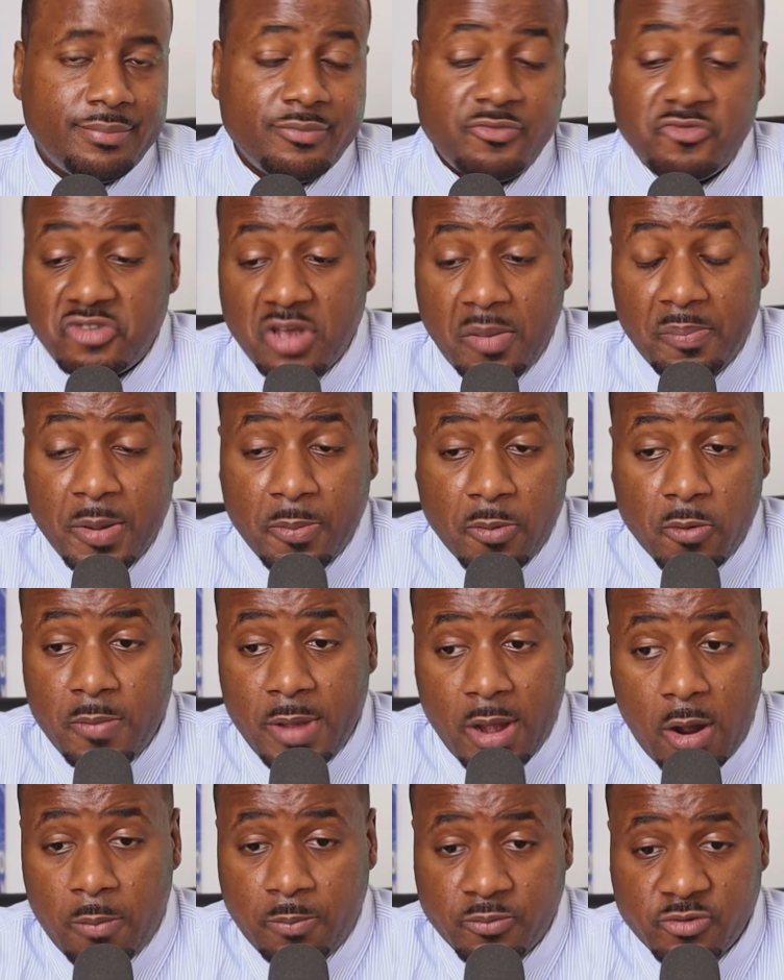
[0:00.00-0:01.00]
Some people
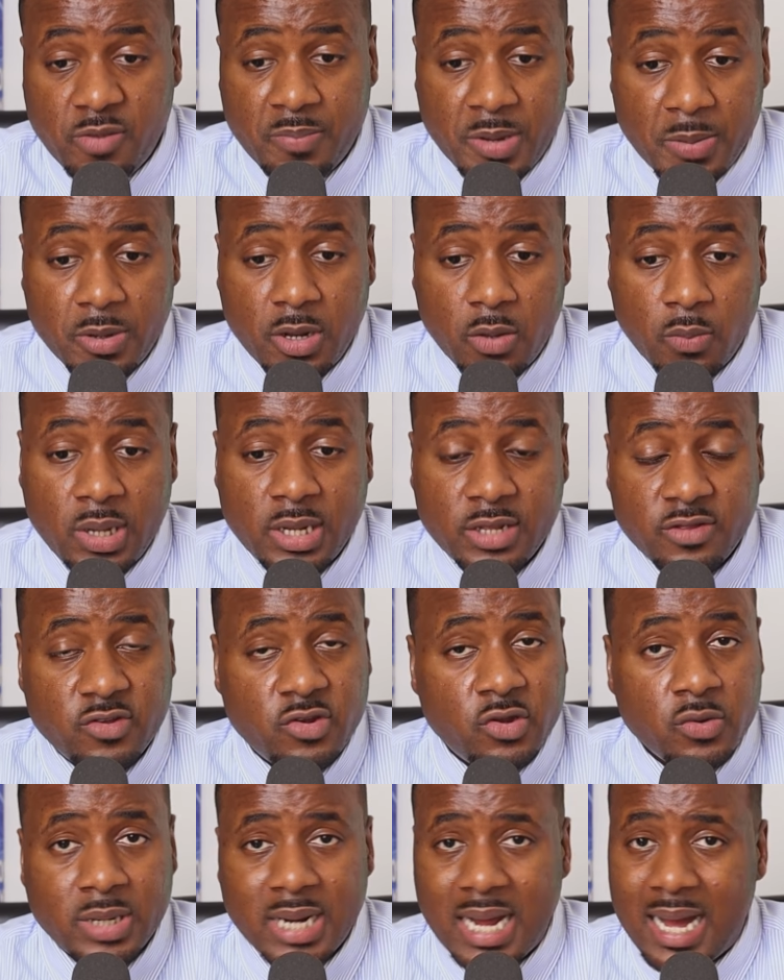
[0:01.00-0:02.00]
are willing to
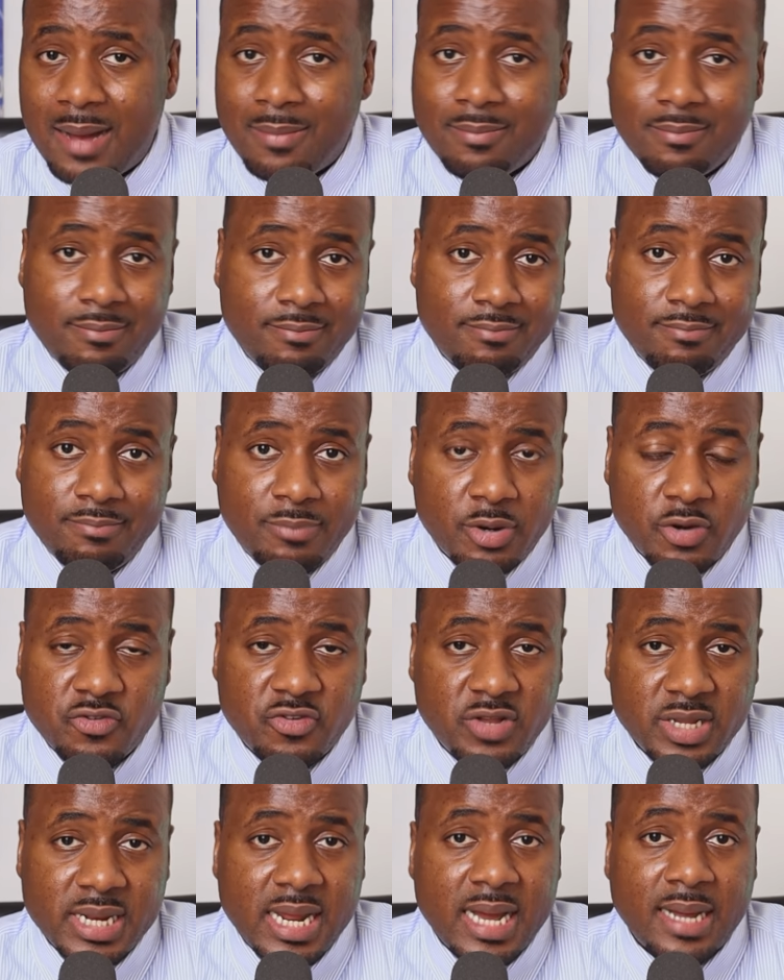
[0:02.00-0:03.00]
do it. I'm
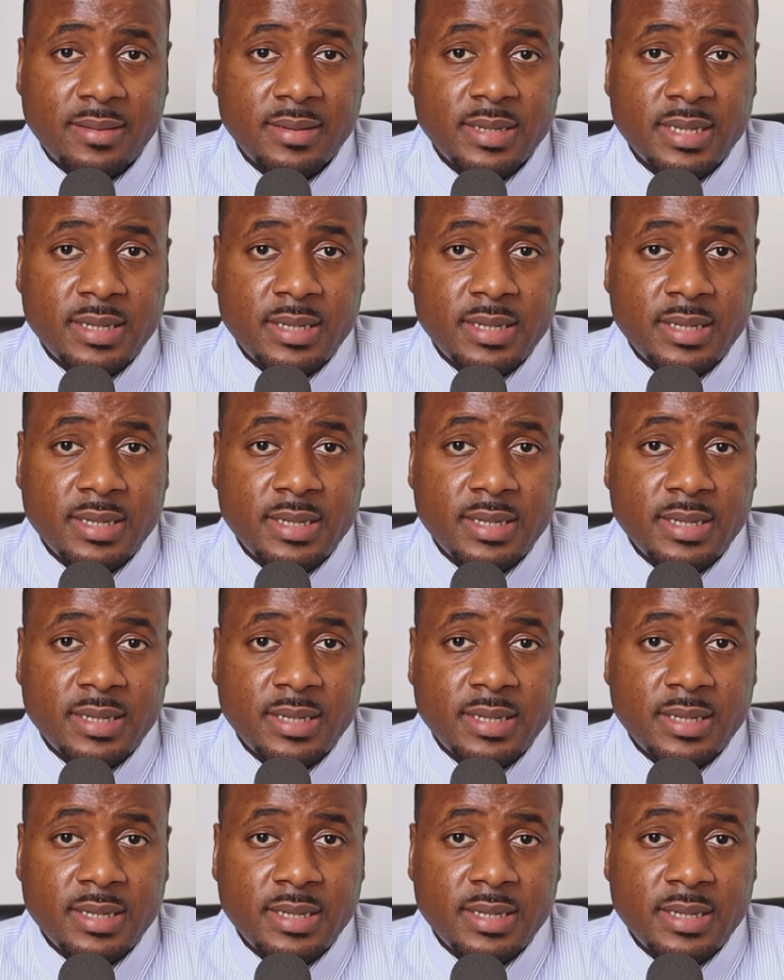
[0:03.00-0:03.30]
personally not.